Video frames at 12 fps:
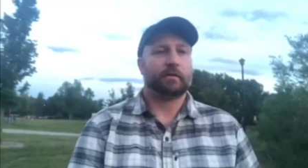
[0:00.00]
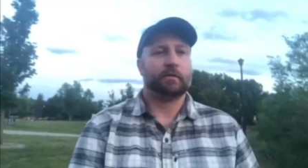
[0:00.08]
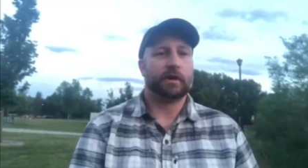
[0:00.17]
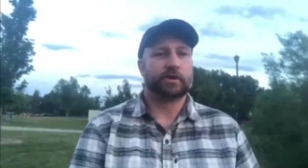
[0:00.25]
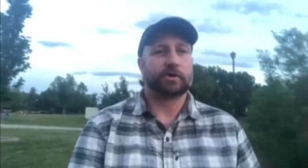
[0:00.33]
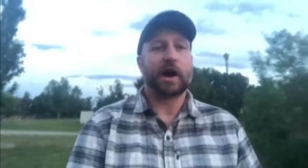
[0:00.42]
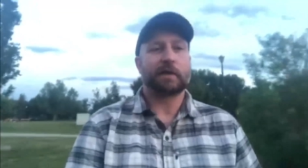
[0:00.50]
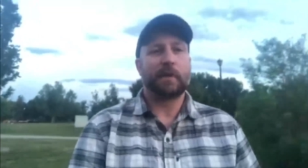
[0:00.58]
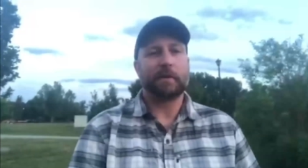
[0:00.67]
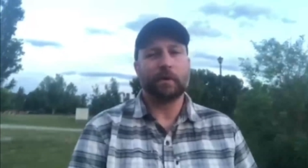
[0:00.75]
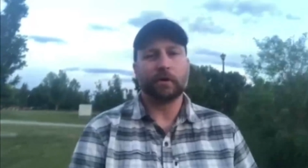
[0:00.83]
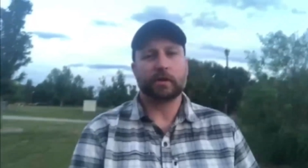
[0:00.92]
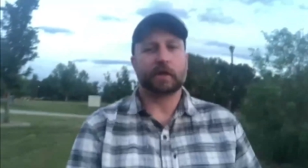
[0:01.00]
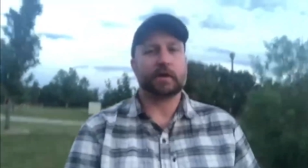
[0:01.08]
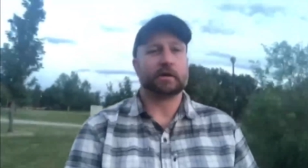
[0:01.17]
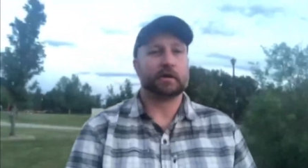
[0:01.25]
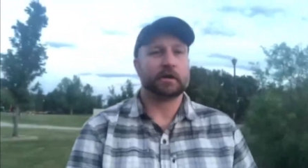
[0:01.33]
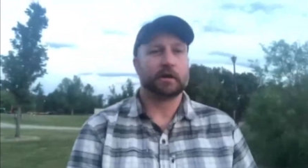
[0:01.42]
We attract people that
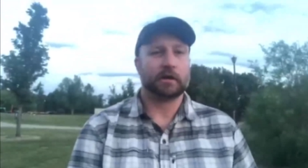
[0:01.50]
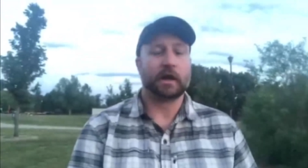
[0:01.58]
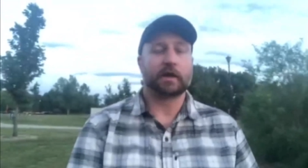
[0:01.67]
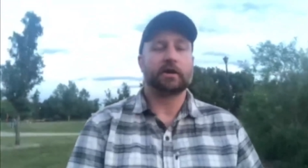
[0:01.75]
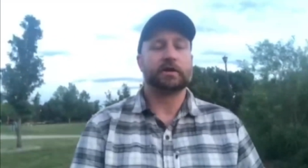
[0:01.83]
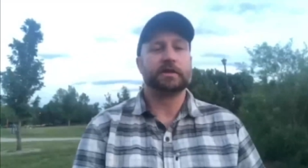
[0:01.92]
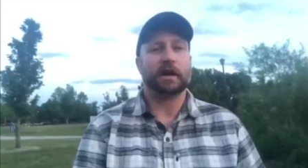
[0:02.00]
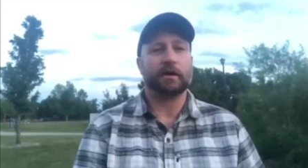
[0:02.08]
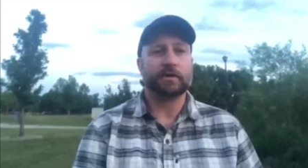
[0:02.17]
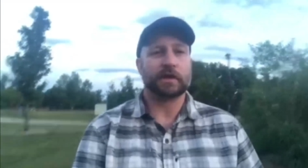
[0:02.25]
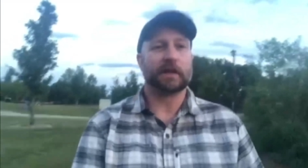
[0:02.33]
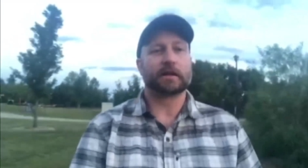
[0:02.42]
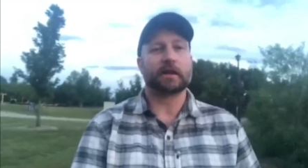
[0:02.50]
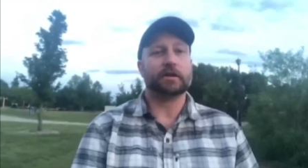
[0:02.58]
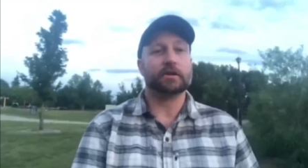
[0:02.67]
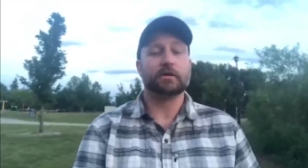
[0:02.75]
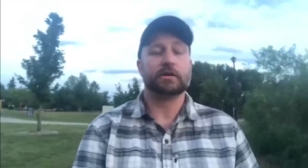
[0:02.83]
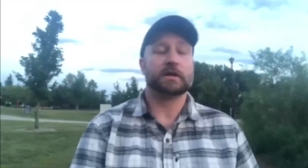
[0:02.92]
are like ourselves that like to
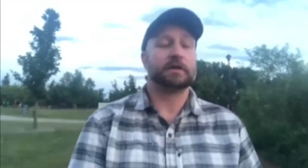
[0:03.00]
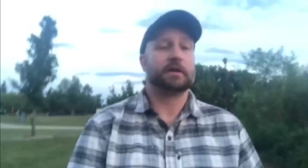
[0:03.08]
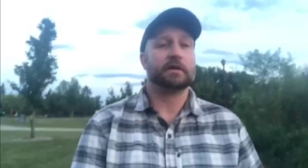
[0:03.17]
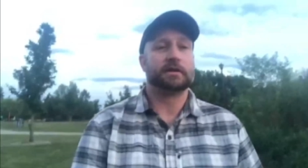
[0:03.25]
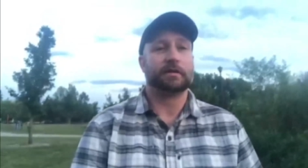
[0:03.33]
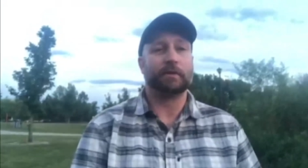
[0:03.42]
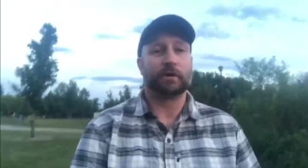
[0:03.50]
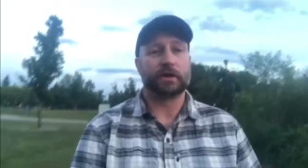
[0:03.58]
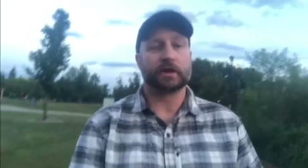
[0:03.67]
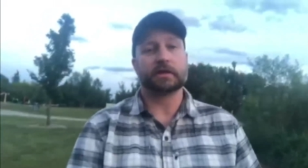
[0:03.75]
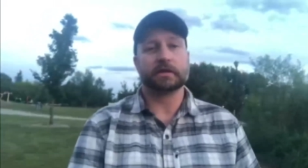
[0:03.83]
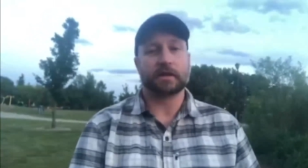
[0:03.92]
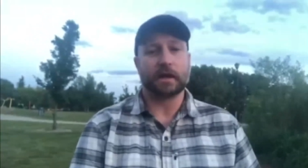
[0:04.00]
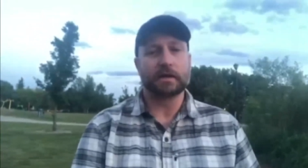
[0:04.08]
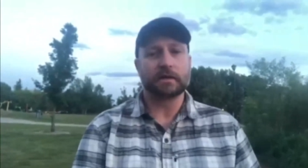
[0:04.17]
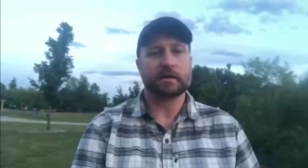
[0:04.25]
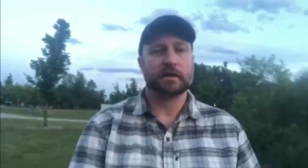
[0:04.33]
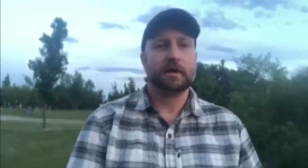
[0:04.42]
do the similar things as
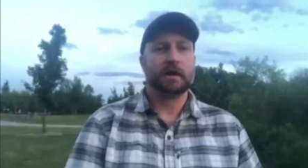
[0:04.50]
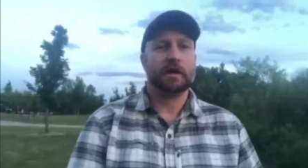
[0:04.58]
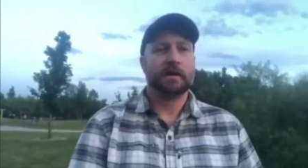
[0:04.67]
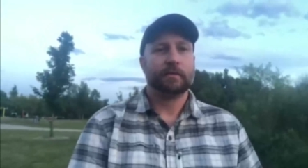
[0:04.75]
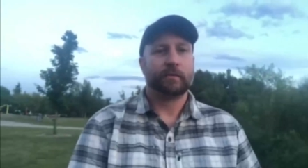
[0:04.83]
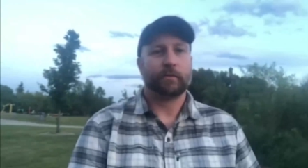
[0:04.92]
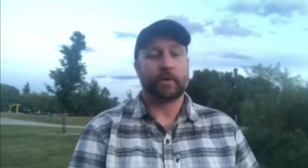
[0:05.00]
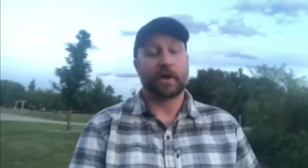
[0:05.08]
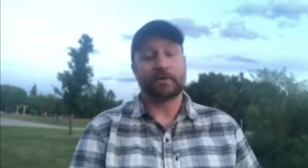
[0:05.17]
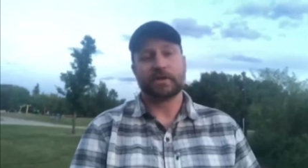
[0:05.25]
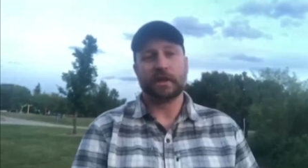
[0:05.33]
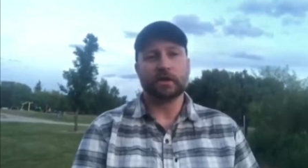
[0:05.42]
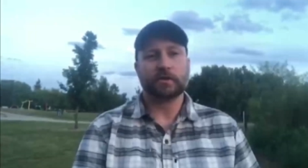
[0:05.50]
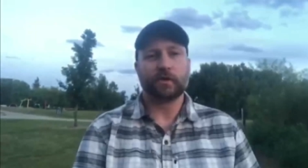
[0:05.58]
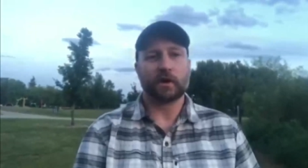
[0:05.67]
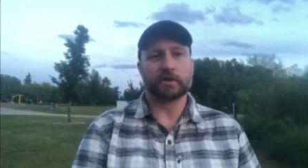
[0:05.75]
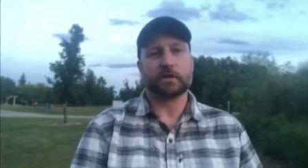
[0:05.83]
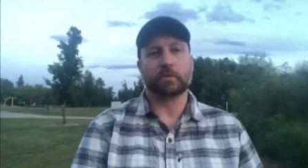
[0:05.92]
us. We have sales
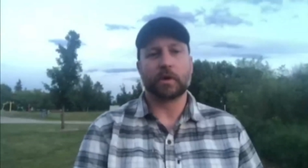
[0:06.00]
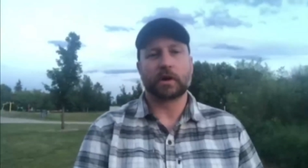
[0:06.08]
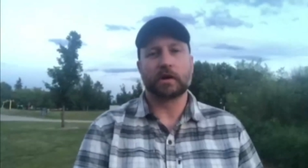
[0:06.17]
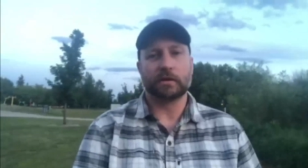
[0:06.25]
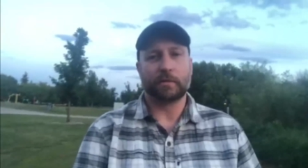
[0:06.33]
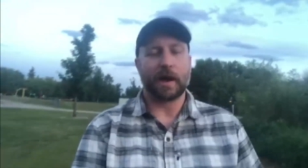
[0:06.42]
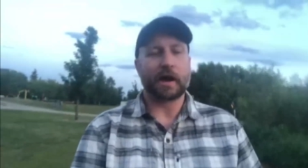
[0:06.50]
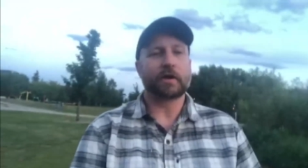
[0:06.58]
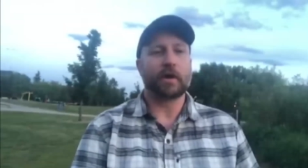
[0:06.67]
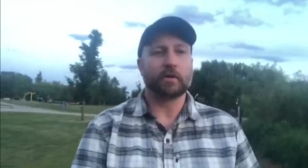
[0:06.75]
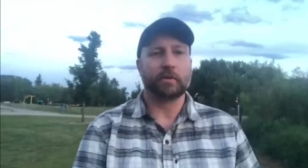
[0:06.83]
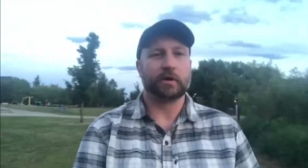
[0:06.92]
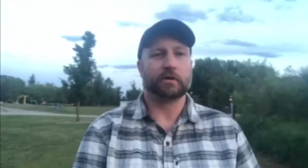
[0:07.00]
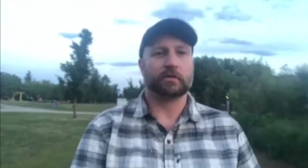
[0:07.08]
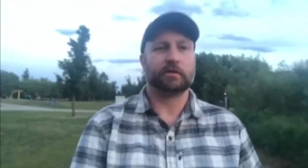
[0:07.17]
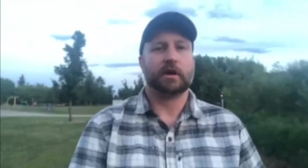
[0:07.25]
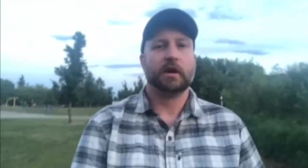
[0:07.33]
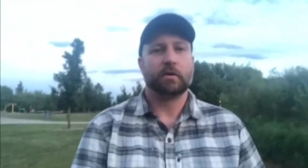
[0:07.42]
funnels that work in the background. We don't,
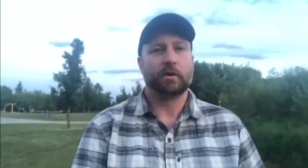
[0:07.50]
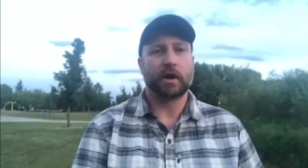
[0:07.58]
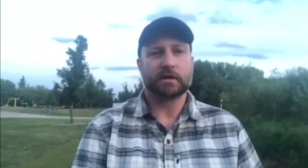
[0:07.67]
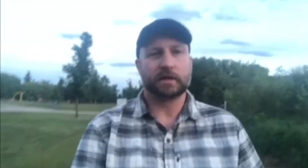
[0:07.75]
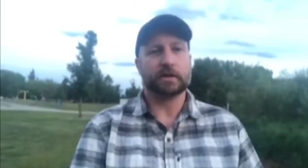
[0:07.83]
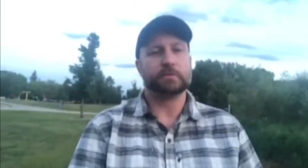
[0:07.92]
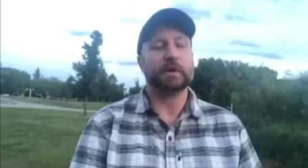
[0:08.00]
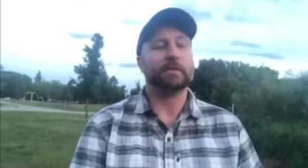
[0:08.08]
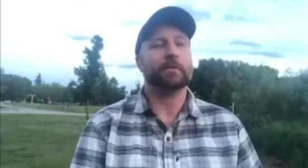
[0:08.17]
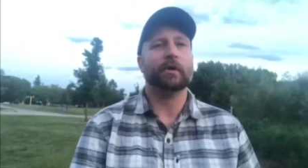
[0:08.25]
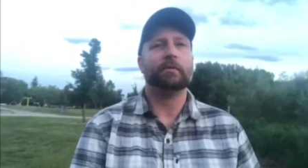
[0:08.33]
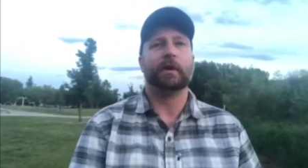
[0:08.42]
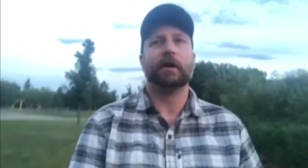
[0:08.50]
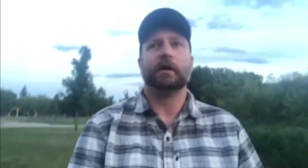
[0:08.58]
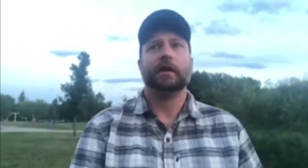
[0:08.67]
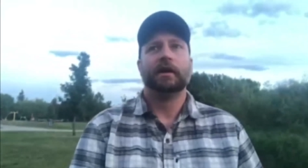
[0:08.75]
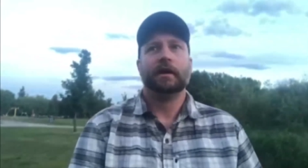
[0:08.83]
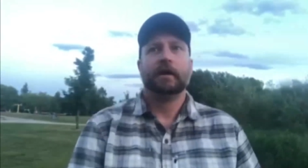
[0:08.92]
we're not salespeople, but
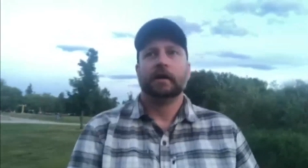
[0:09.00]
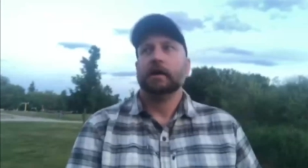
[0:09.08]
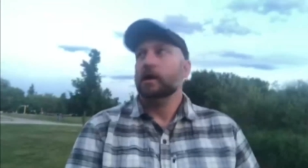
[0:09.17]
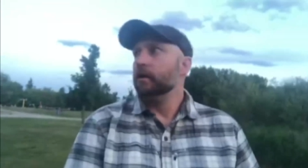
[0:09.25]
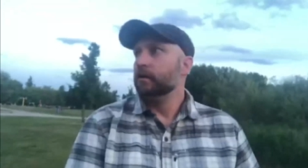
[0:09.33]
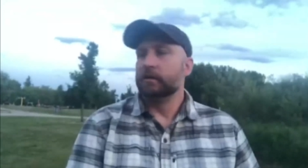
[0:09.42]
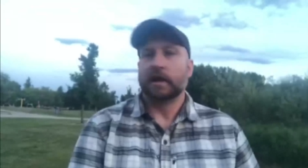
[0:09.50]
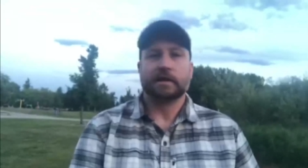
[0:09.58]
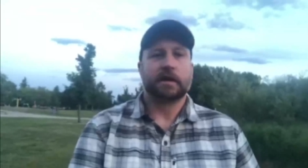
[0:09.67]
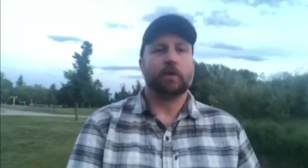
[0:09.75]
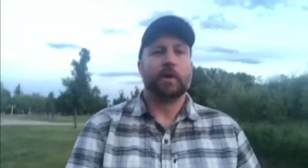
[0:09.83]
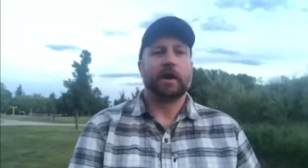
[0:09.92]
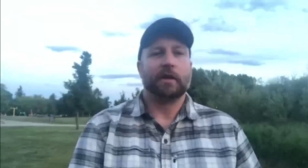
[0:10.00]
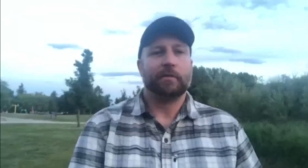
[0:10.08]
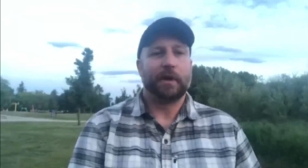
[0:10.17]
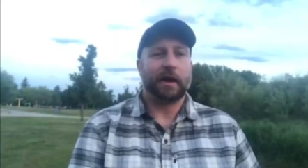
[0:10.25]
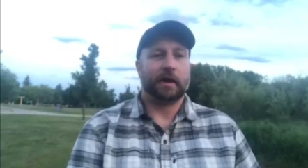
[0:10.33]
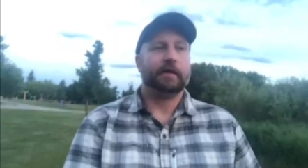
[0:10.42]
that's how we get
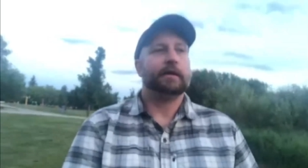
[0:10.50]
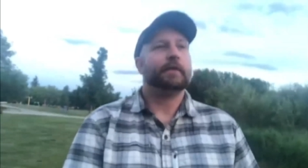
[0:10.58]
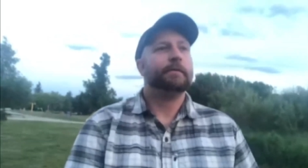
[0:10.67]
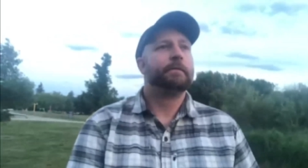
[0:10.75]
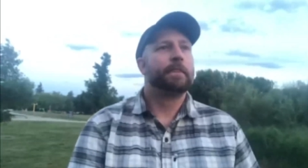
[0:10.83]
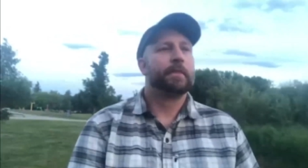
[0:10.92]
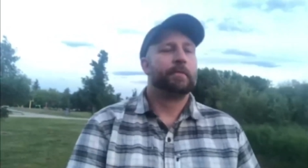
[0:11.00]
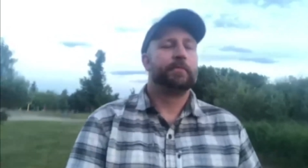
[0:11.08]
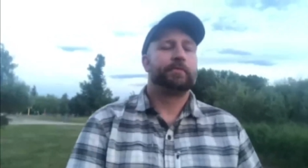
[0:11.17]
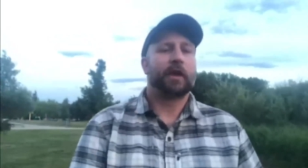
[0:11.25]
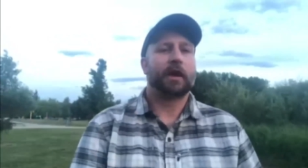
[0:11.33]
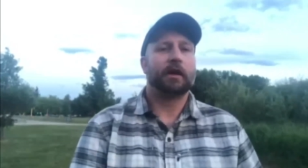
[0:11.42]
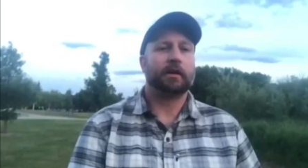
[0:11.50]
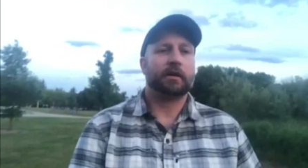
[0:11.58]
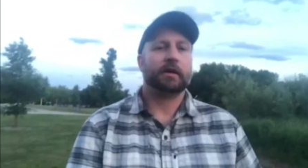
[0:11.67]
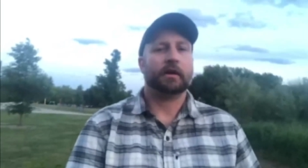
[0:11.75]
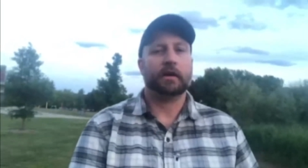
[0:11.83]
paid. And